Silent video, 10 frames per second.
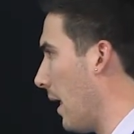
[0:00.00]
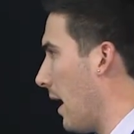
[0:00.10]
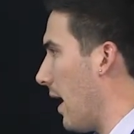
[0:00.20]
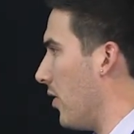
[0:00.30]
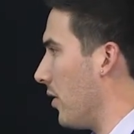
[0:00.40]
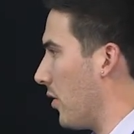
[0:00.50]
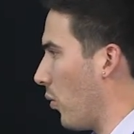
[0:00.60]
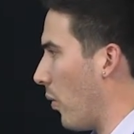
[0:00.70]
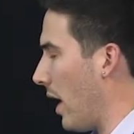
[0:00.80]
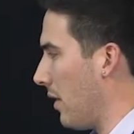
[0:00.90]
And
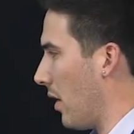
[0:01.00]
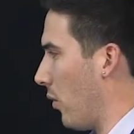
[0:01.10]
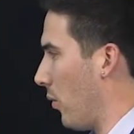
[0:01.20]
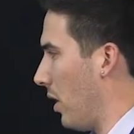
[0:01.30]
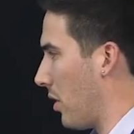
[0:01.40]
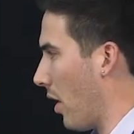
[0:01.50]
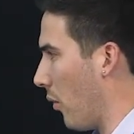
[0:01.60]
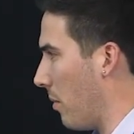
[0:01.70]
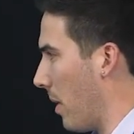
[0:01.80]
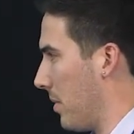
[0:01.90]
the way that we
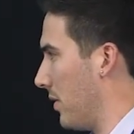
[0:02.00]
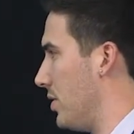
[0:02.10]
thought we might be able to